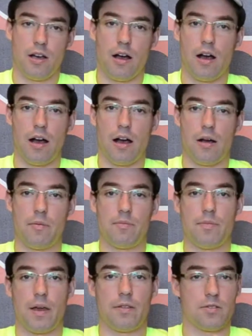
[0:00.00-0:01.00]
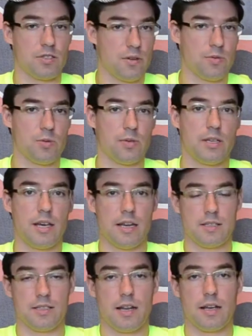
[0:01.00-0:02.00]
And there's a difference between
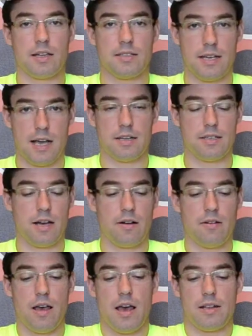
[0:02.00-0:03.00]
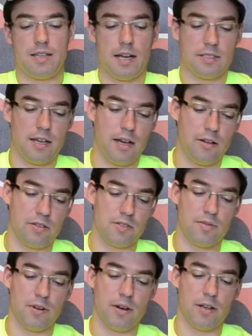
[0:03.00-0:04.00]
kinesthetic and tactile. Tactile is
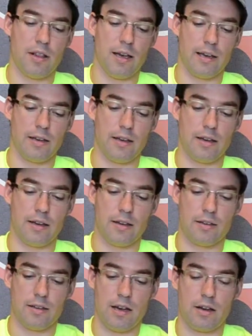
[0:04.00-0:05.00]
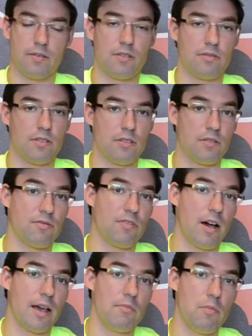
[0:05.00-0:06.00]
very like kind of the
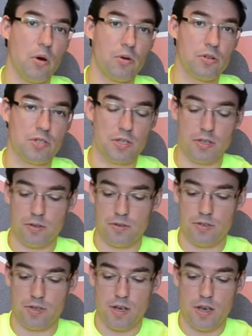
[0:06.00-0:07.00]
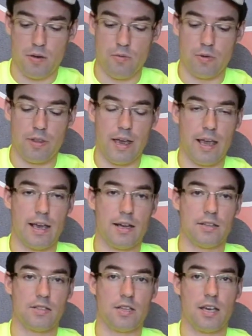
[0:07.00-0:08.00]
fine motor skills with the
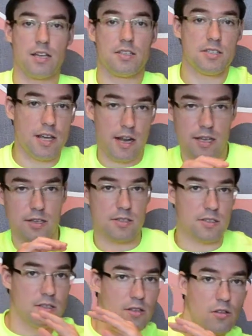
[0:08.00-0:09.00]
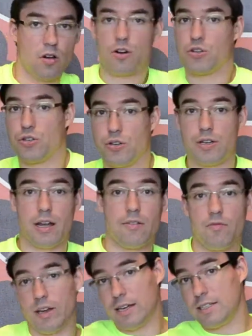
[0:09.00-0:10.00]
hands. Kinesthetic is the larger kind
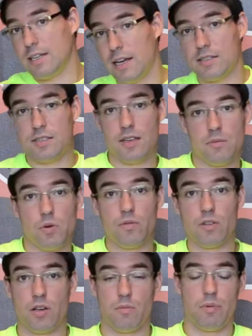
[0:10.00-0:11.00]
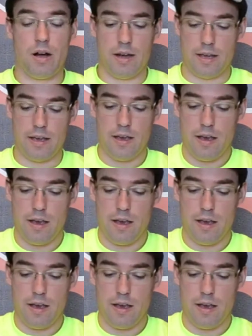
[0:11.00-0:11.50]
of like dancing, moving your body,